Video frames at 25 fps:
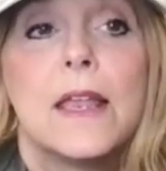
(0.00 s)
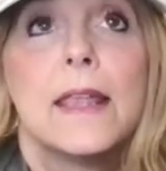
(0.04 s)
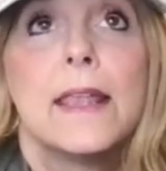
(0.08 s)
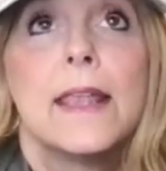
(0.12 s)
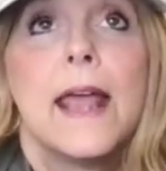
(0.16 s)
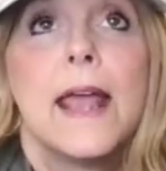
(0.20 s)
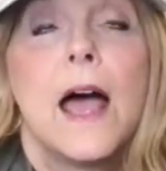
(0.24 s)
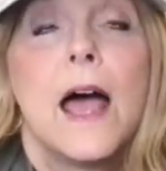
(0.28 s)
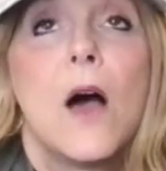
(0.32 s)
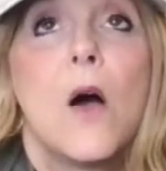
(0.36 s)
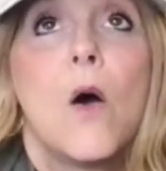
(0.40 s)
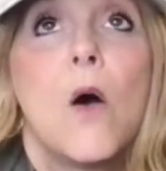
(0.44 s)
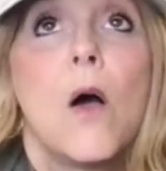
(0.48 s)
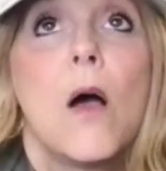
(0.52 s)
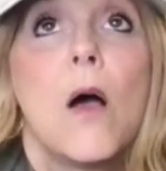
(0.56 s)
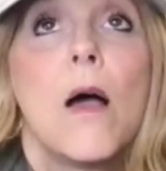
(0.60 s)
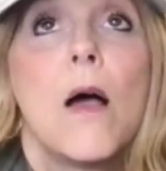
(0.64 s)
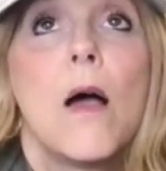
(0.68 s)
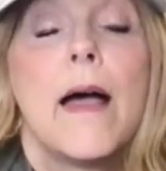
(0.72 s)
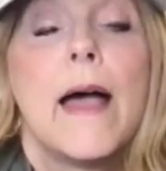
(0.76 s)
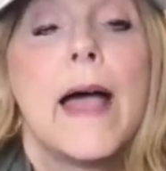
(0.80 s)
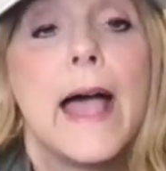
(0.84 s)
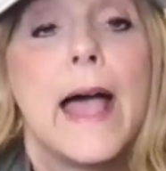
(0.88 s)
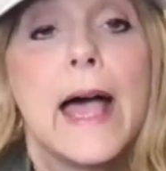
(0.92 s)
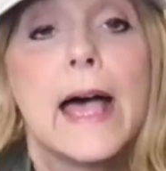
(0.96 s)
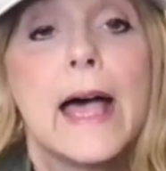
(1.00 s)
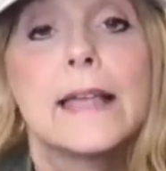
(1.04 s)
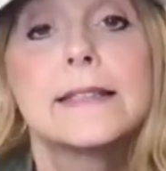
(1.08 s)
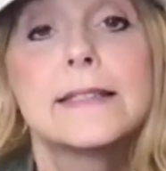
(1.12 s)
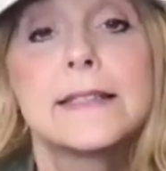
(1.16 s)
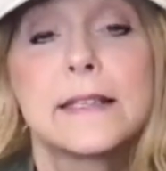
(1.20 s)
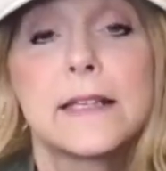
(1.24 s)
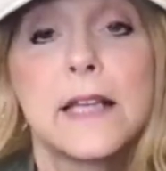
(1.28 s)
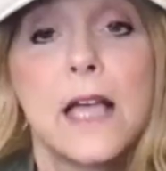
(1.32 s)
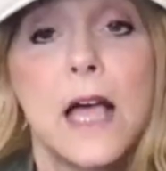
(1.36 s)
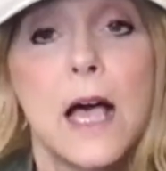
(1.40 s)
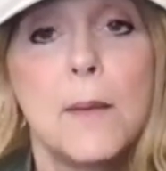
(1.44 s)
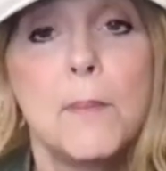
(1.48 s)
Now, as
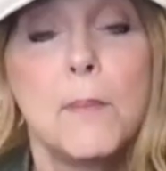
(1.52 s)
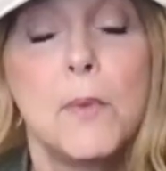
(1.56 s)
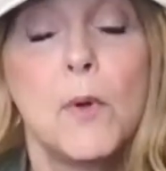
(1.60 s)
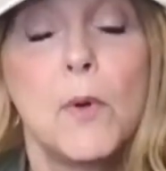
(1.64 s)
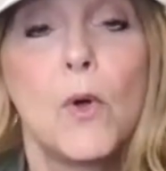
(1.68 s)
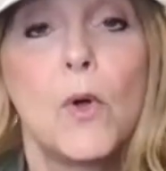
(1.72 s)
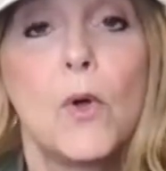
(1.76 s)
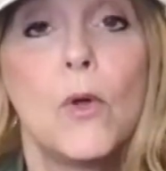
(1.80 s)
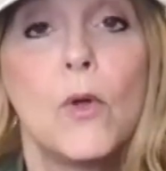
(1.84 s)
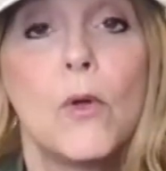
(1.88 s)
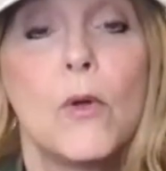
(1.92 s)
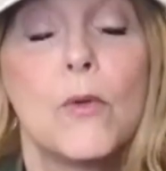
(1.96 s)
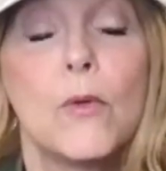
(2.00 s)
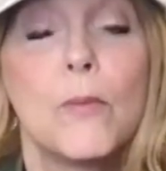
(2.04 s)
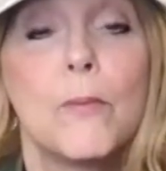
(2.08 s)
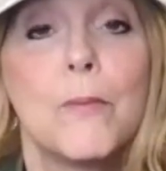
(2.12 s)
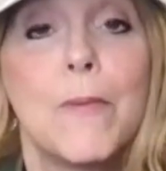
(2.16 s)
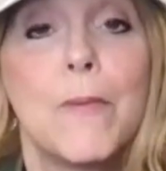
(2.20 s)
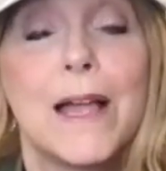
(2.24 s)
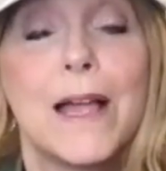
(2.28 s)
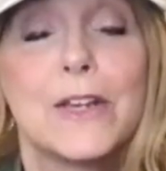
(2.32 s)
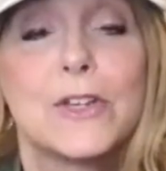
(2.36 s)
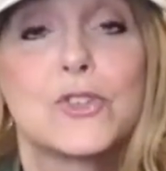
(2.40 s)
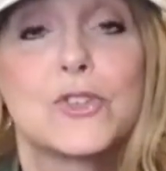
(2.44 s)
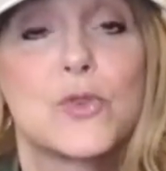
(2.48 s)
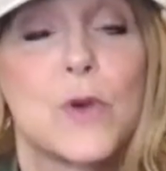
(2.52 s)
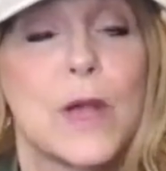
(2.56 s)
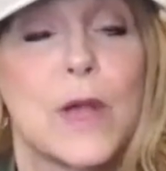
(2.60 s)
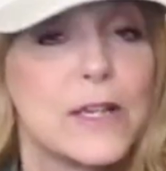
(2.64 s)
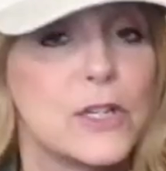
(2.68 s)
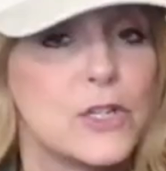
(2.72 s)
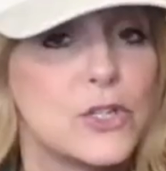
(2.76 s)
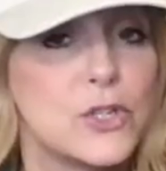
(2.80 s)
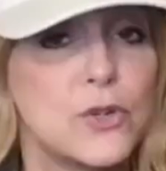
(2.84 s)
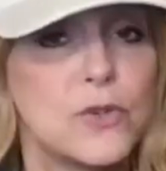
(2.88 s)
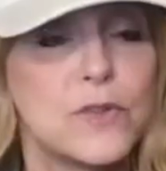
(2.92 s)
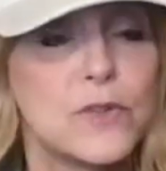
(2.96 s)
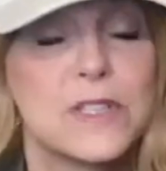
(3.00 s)
a couple might try to
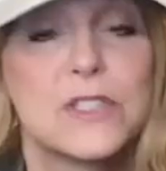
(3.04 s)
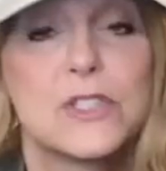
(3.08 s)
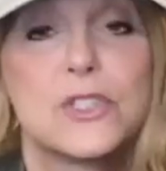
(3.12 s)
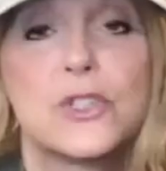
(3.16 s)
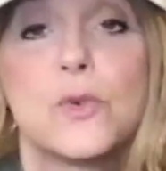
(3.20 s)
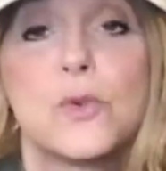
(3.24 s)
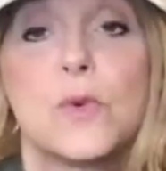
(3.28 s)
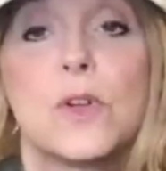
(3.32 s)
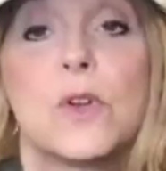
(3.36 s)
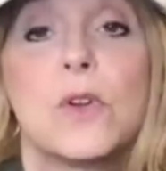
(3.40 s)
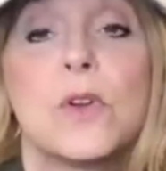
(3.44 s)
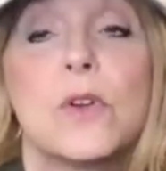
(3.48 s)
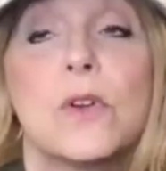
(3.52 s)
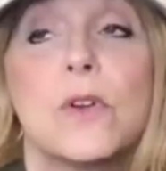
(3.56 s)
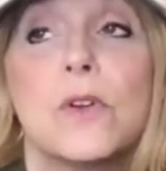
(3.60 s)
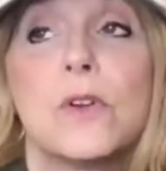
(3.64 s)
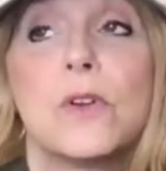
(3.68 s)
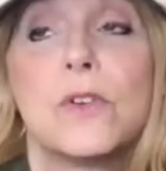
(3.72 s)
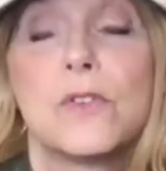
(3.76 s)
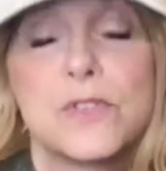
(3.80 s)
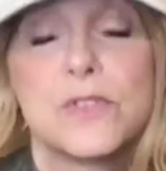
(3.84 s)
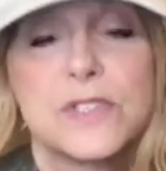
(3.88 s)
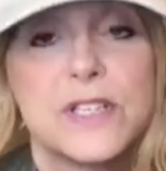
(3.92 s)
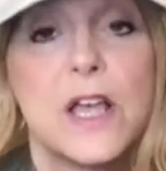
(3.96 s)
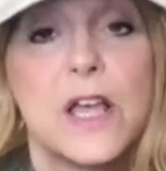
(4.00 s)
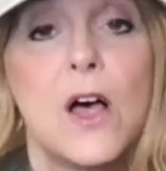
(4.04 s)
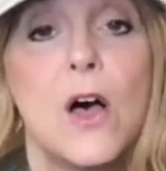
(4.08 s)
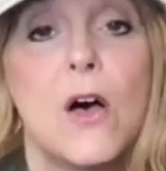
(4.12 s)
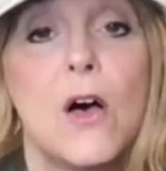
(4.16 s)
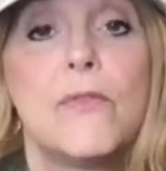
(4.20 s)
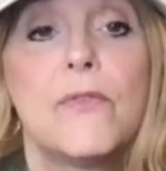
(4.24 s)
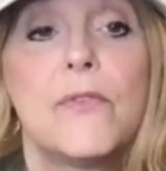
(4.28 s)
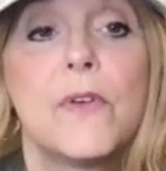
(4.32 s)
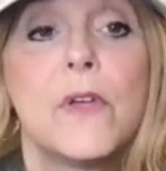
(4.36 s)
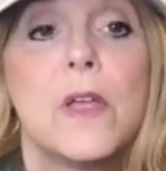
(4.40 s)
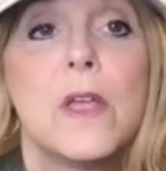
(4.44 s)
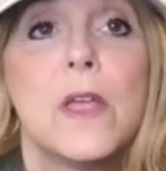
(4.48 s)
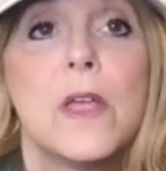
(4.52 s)
do it
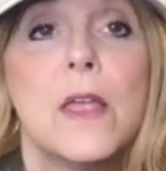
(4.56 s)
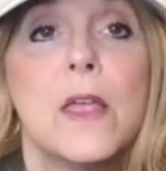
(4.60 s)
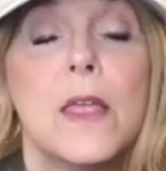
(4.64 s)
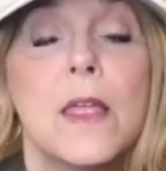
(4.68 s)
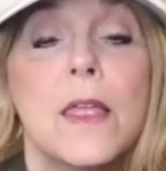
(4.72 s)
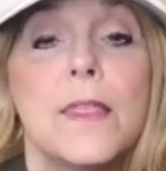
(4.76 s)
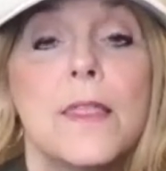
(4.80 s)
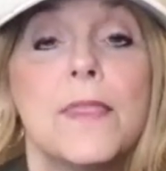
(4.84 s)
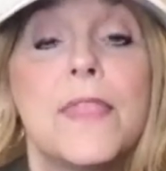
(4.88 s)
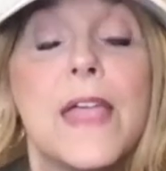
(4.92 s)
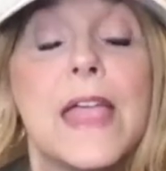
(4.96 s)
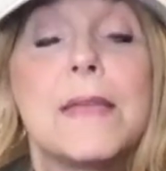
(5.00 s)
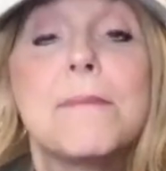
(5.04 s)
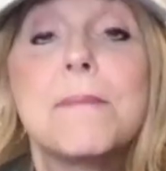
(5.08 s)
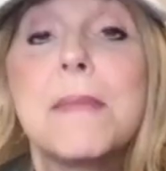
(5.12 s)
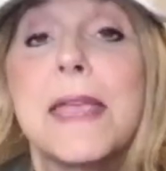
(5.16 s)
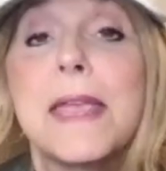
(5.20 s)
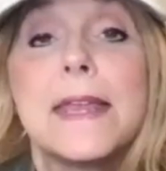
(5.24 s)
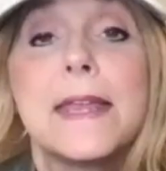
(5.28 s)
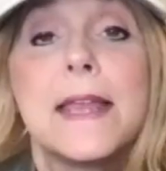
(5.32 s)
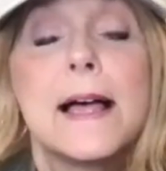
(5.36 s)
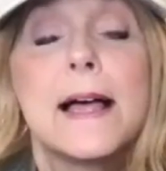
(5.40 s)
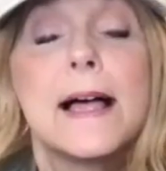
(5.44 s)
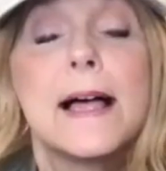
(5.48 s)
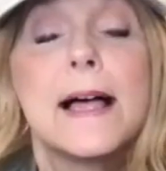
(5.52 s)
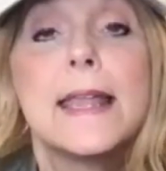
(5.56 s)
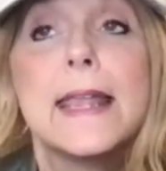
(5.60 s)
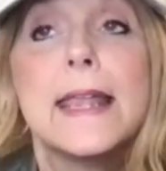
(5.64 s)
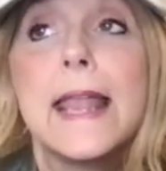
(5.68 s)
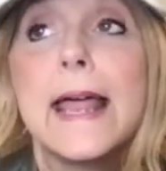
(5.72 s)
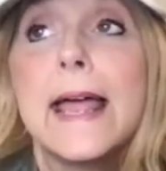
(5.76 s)
yourself, they may not